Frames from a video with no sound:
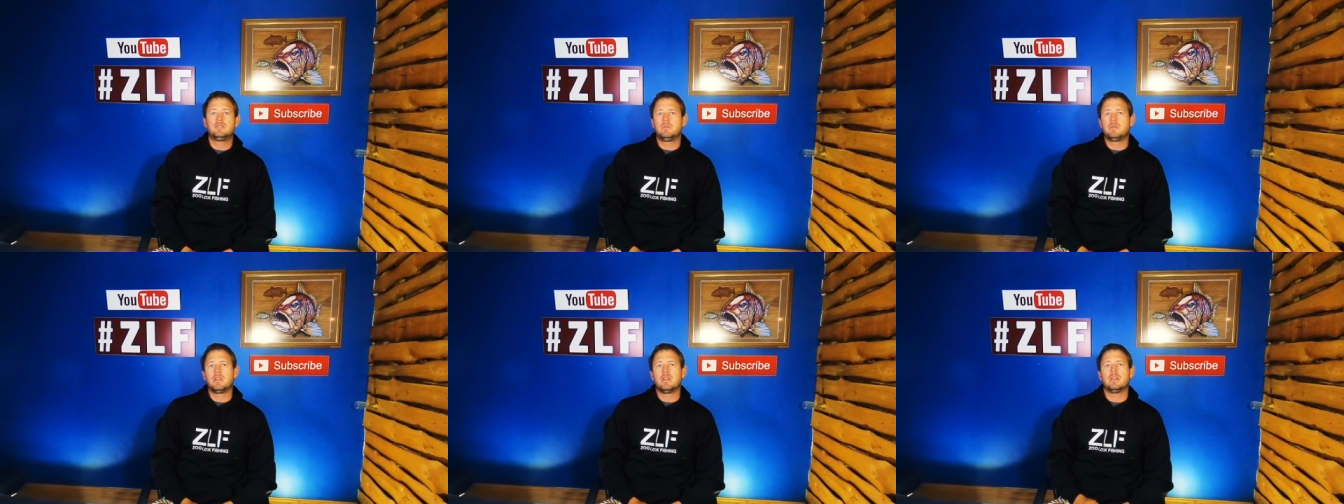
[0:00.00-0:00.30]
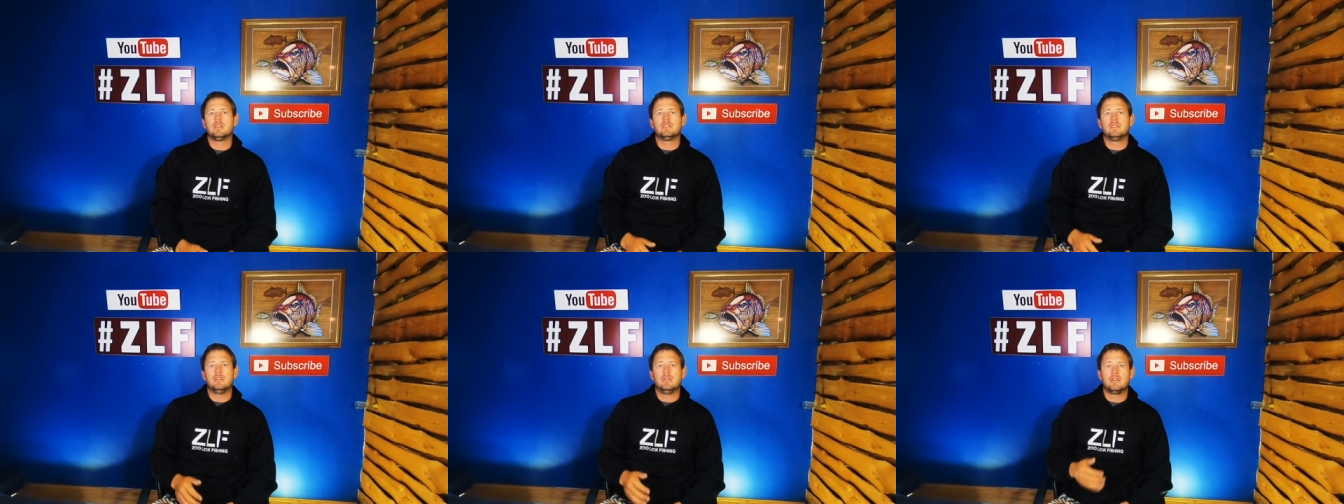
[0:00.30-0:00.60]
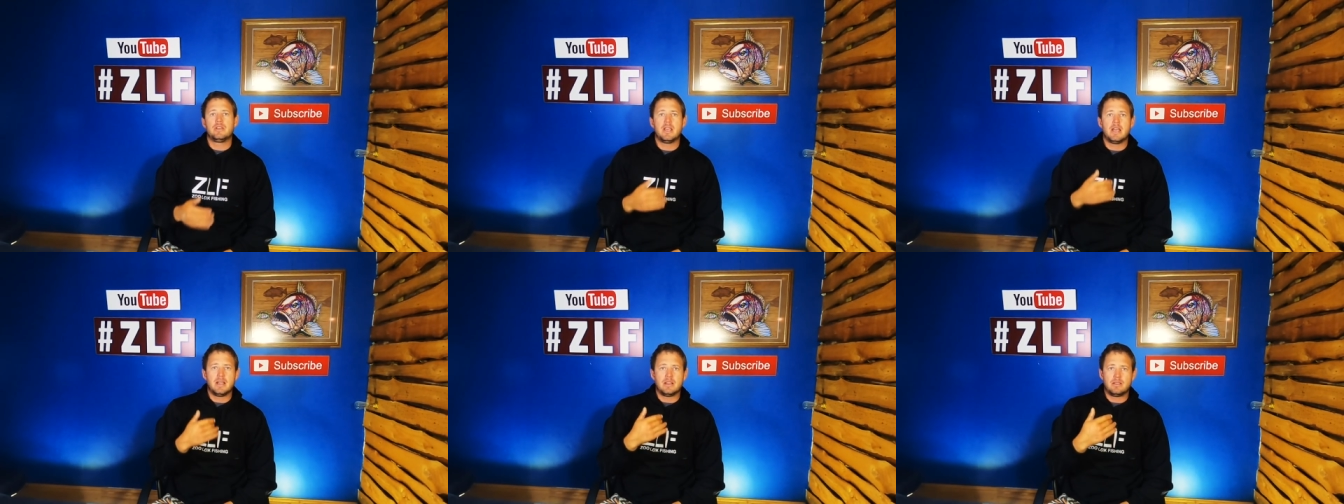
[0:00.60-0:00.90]
we're going to
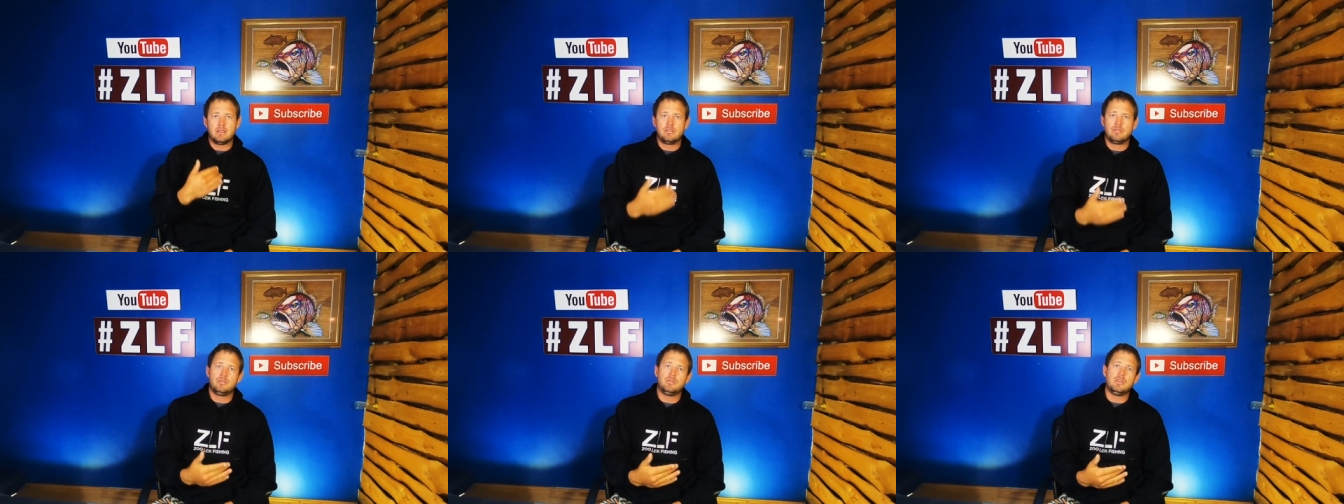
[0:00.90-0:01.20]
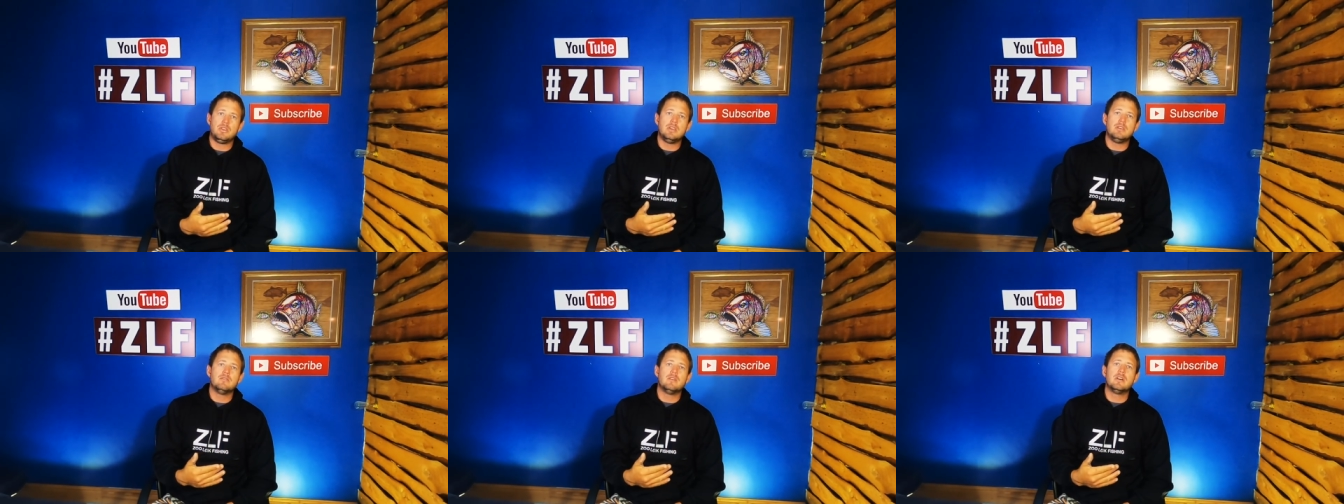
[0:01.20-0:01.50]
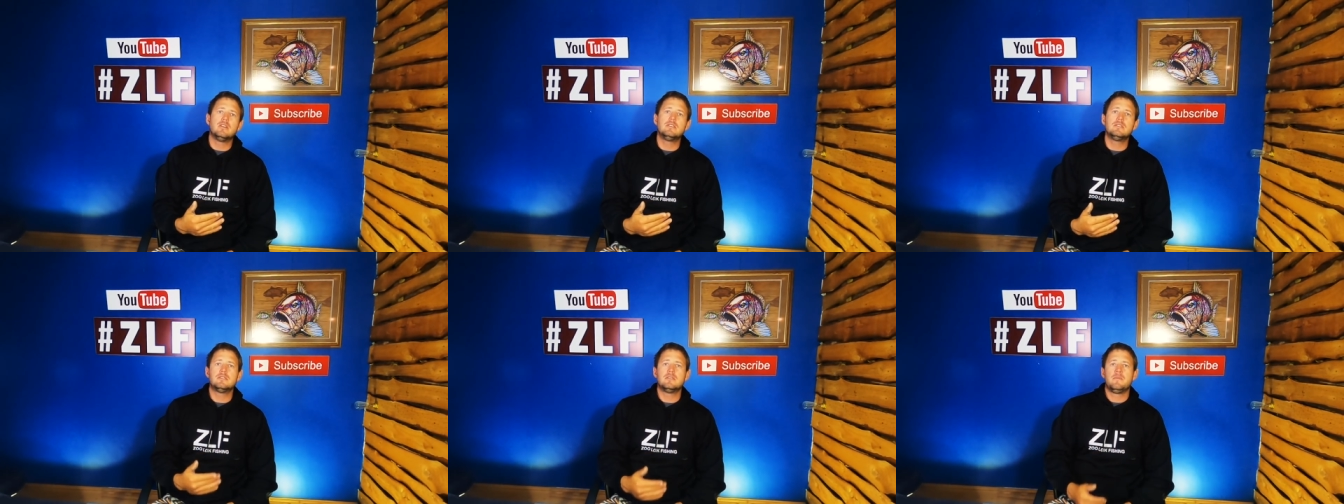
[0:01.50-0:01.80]
look at the two
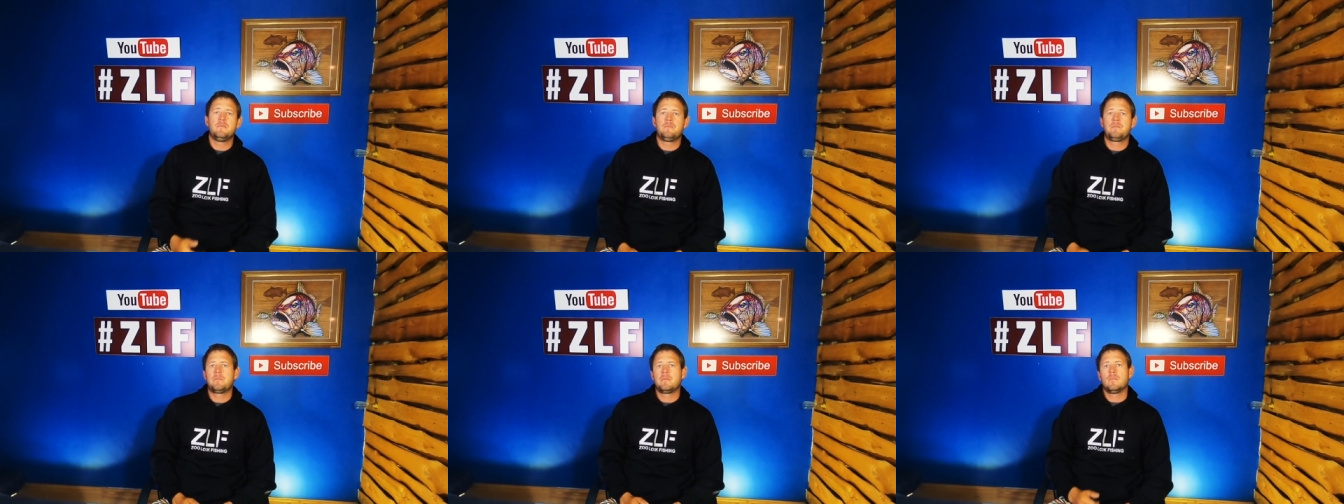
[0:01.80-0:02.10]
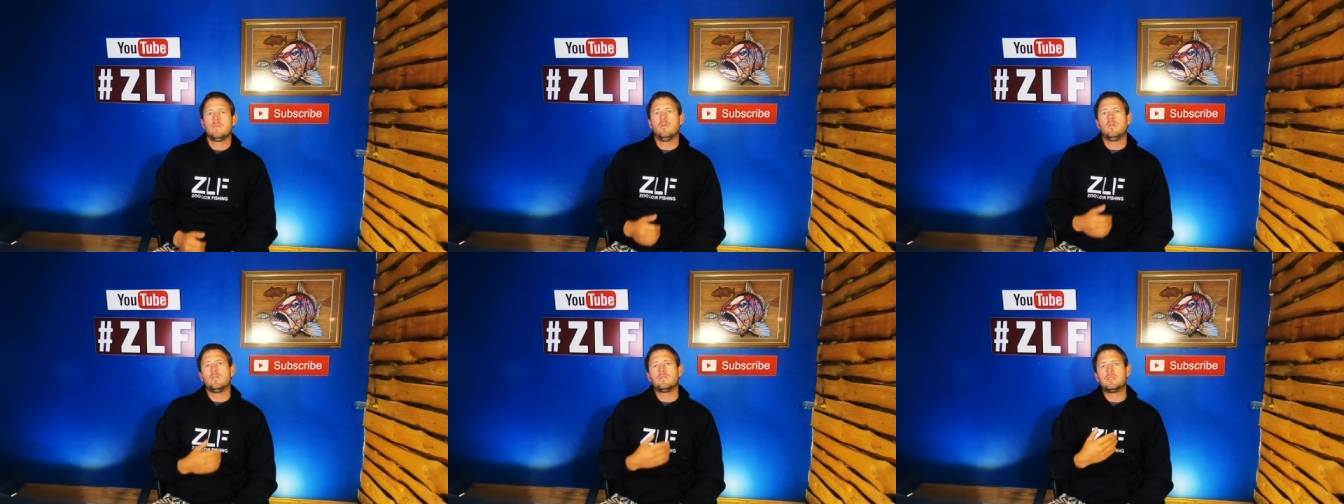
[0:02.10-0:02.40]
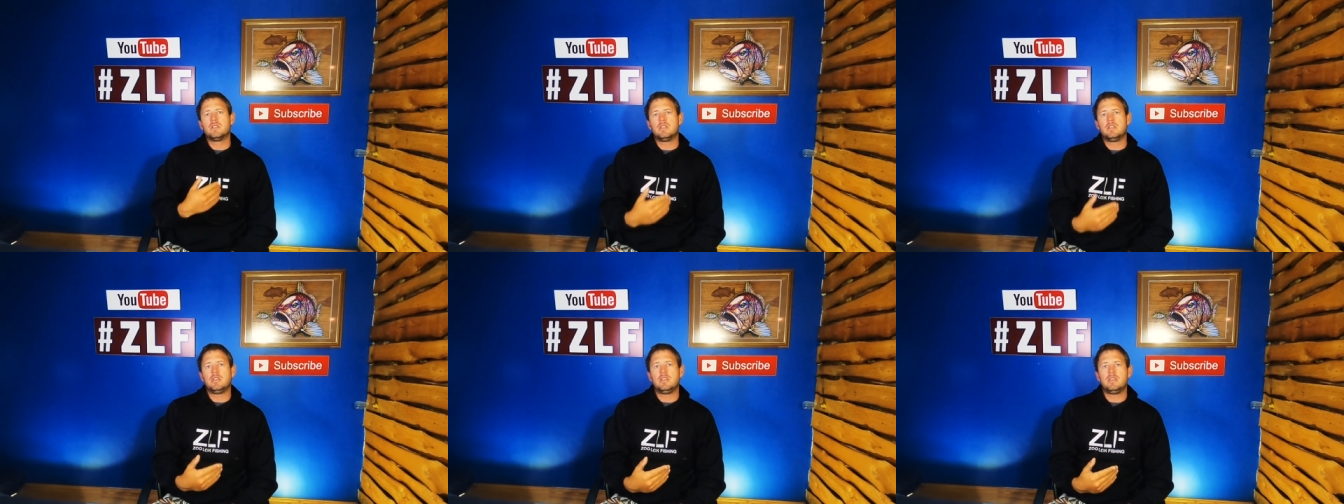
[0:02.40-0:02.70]
EVOs. After the